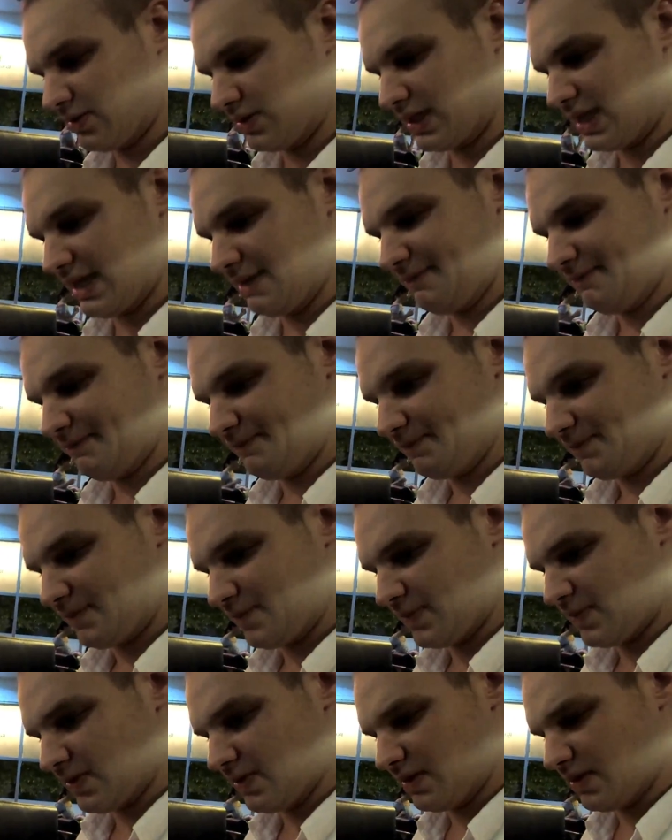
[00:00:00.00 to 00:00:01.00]
Okay?
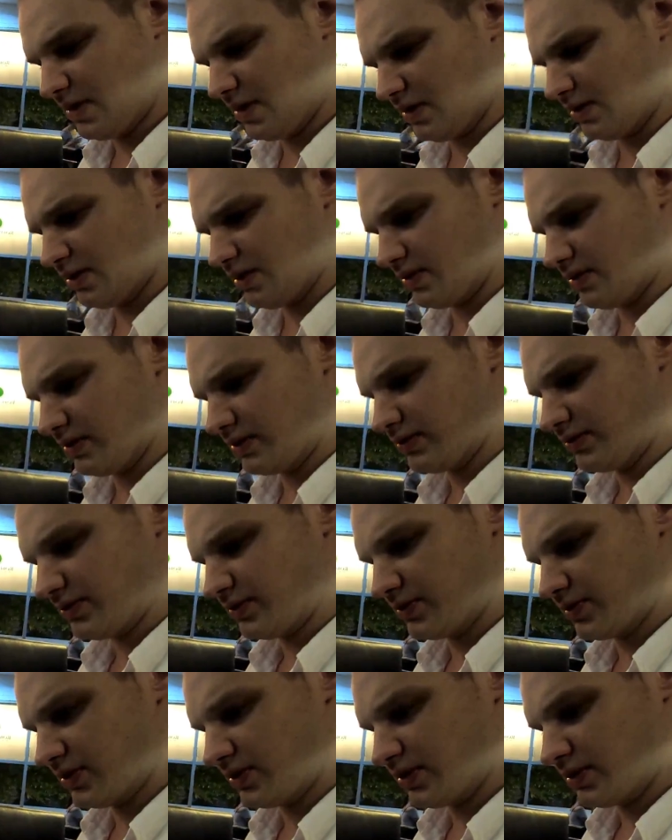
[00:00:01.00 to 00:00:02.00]
Um,
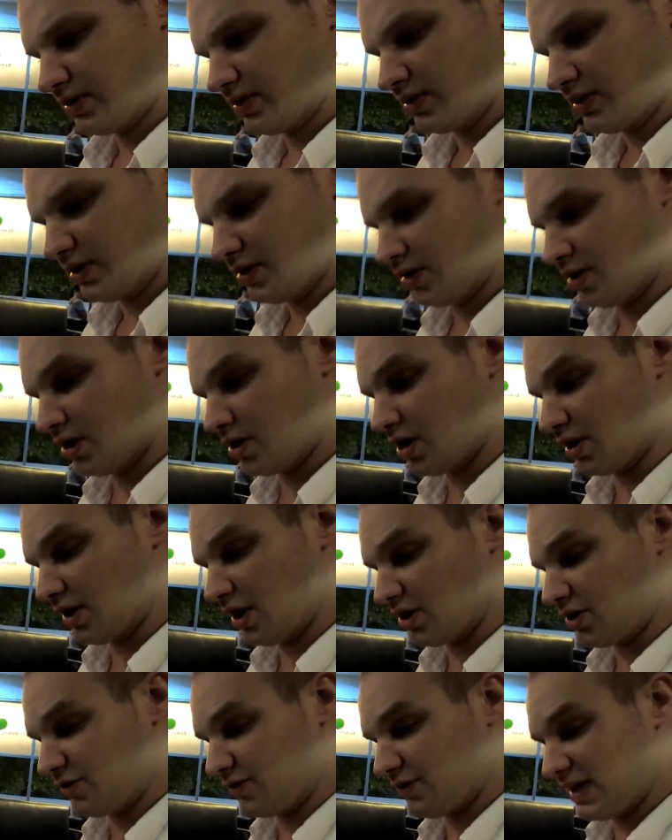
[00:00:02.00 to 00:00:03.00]
coconuts.
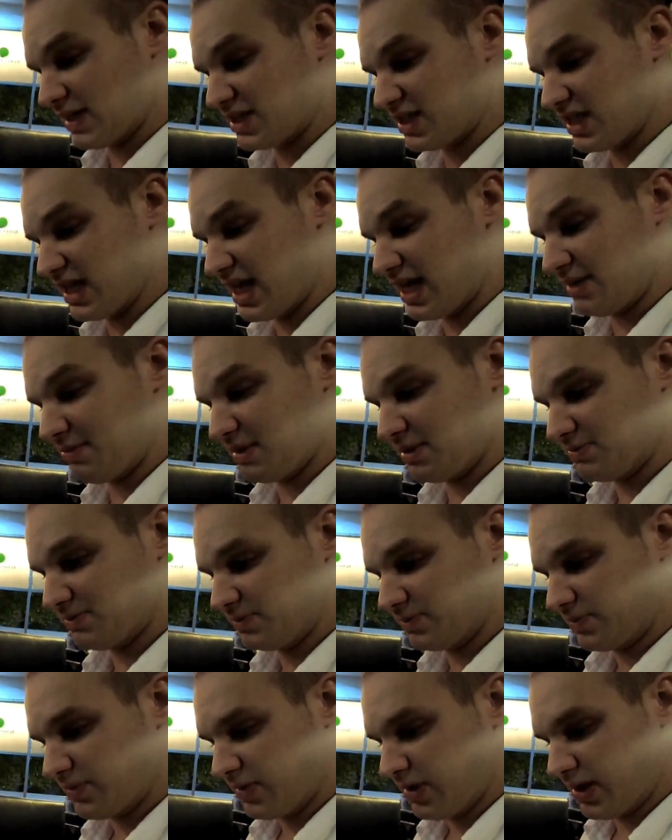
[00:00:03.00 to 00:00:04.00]
Coconut, um, first line,
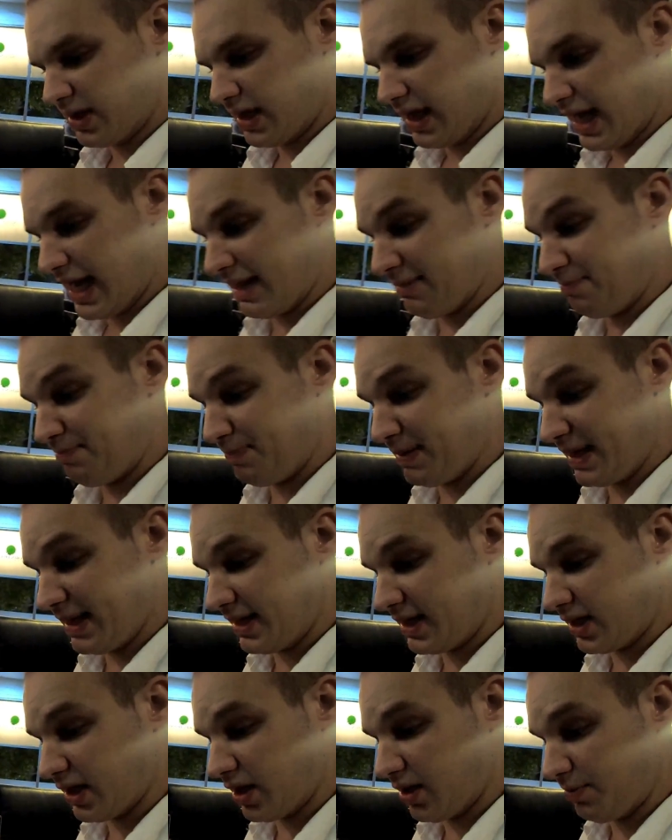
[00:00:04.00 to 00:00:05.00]
and
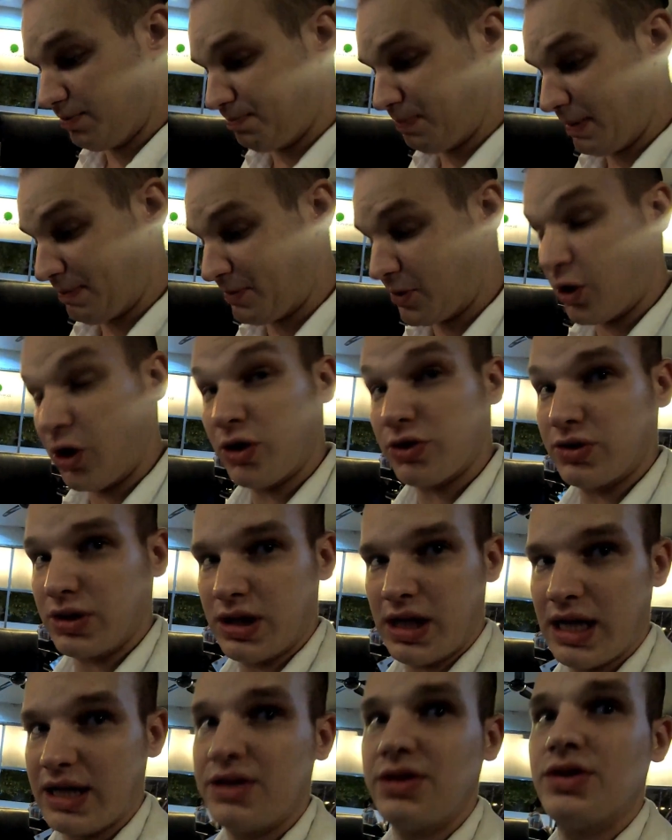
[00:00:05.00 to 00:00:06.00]
pink uh, peppercorn.
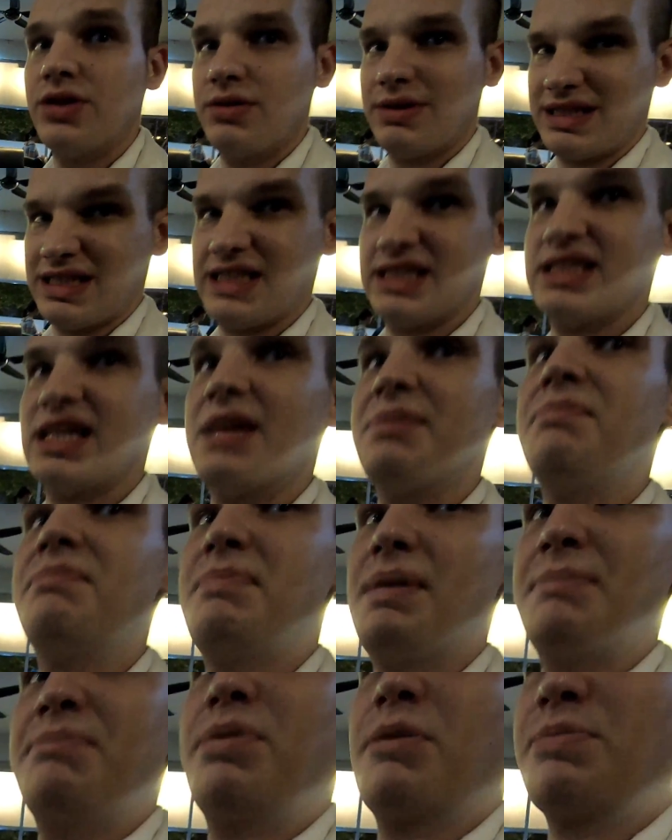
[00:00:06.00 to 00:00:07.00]
I don't know what is that,
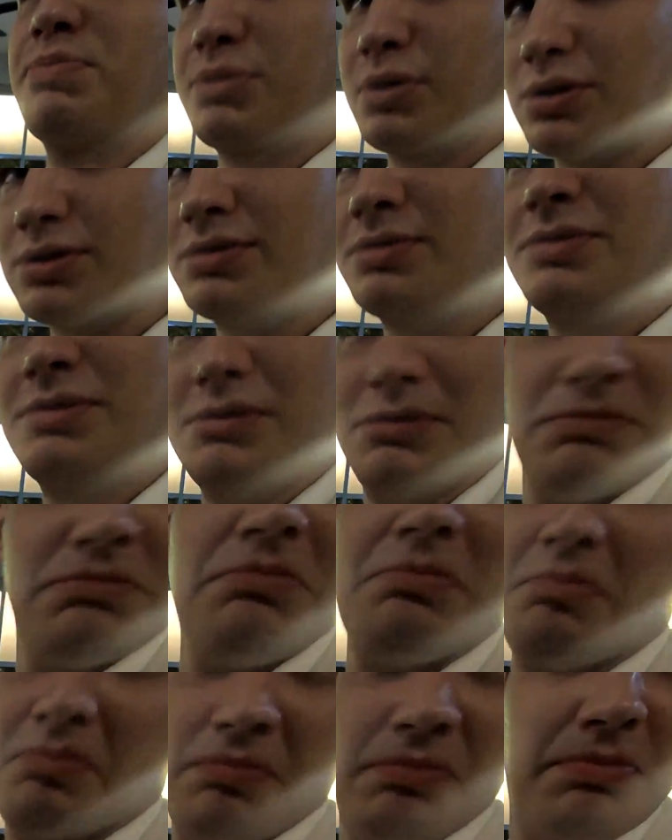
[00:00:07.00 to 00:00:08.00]
pink peppercorn.
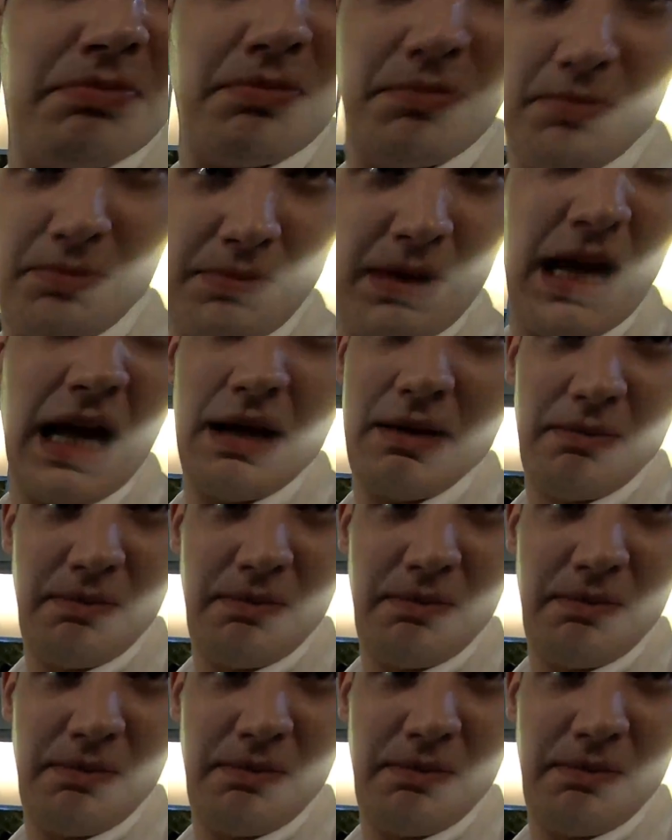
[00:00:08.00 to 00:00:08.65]
Pink pep yeah.